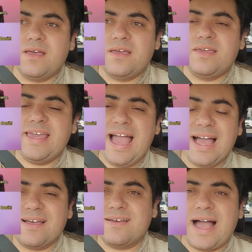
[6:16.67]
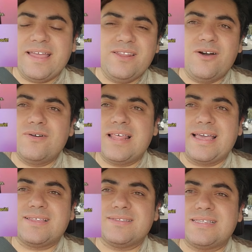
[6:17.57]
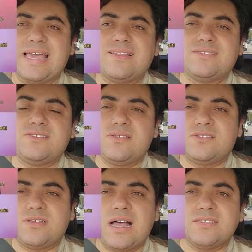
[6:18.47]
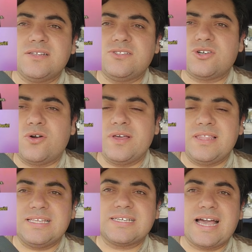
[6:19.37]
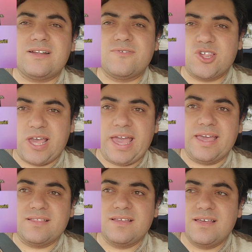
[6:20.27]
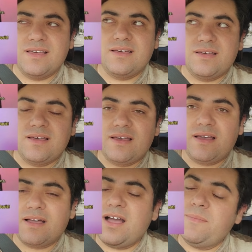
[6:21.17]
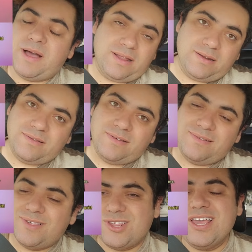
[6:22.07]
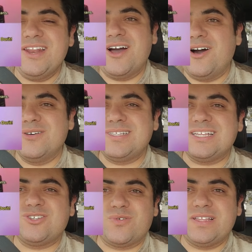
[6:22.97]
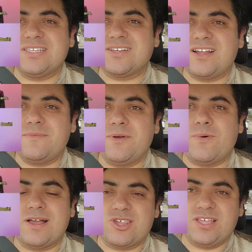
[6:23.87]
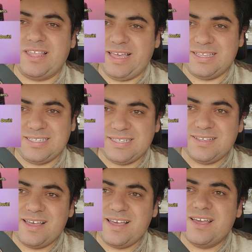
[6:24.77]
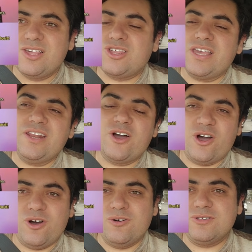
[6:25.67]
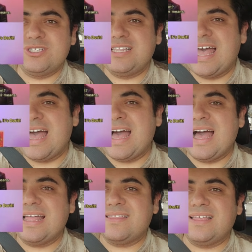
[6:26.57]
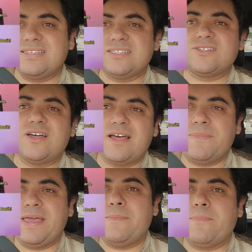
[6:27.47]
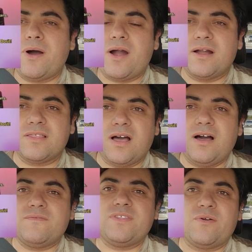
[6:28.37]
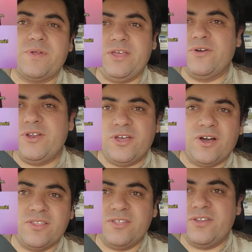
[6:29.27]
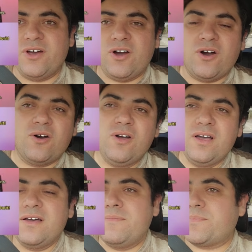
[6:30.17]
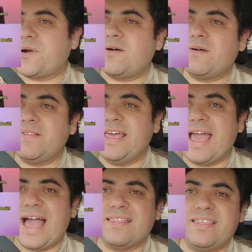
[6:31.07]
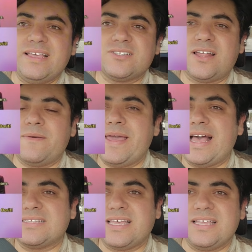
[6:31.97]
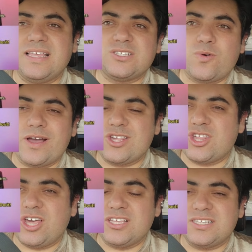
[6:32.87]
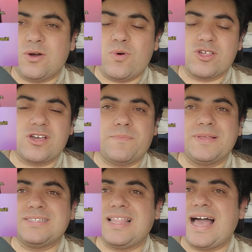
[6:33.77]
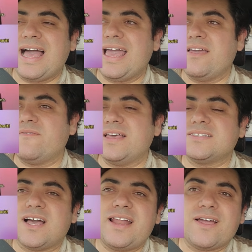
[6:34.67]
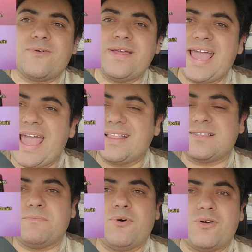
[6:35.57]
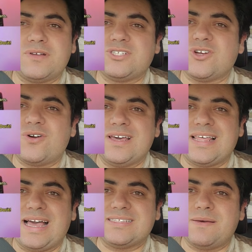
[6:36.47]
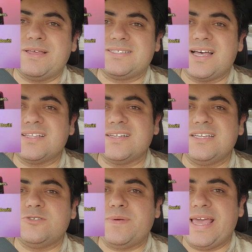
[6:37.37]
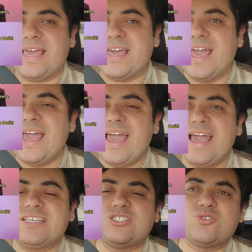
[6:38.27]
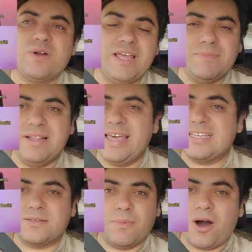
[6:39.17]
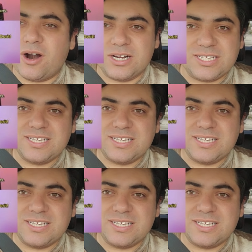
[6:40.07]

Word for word: yeah I know like like Sutton throwing this kind of shade. Come on. She knows that Dorit is going to be watching this. She knows that this is going to be part of the reunion, you know. Probably Andy is going to be asking these questions and what happens live. It's going to create more storylines. I mean, Sutton is being extremely smart